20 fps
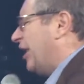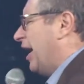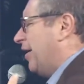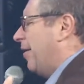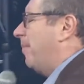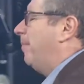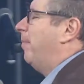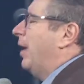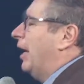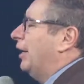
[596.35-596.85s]
and
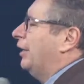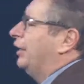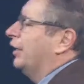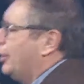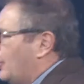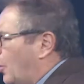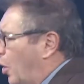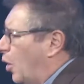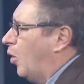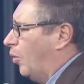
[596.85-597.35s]

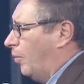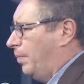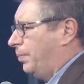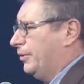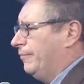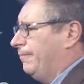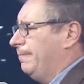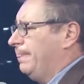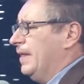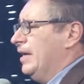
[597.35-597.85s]
abundant hope,
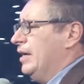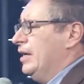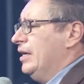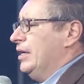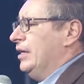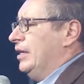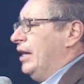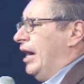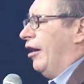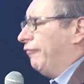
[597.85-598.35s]

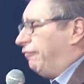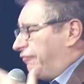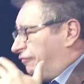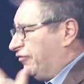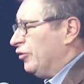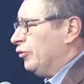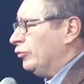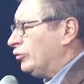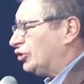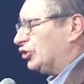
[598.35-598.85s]
a
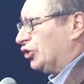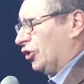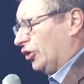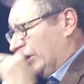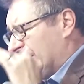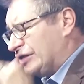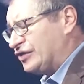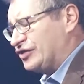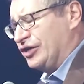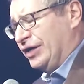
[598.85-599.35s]
future.
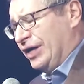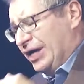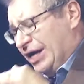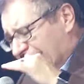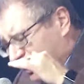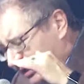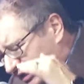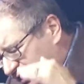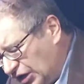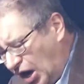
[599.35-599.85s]
Listen,
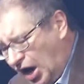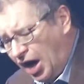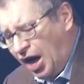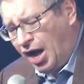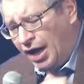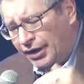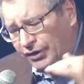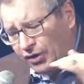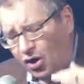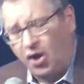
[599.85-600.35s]

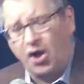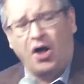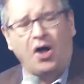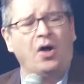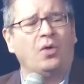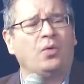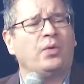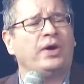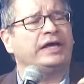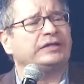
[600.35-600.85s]
God
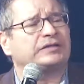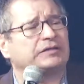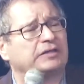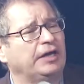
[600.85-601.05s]
always